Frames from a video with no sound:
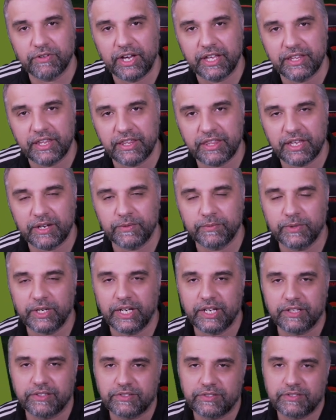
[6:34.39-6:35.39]
rather than
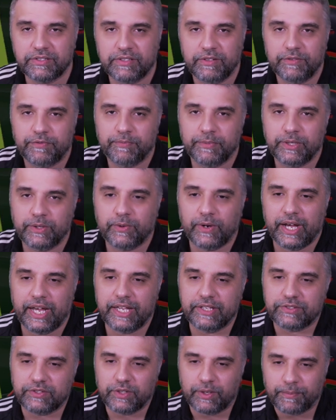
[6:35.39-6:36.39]
worse if
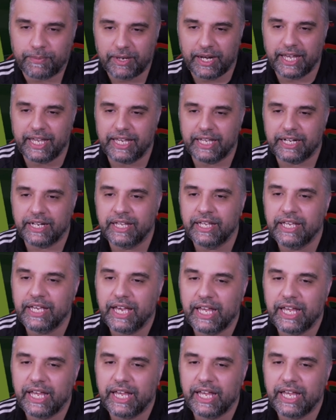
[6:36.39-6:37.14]
Maguire's not playing.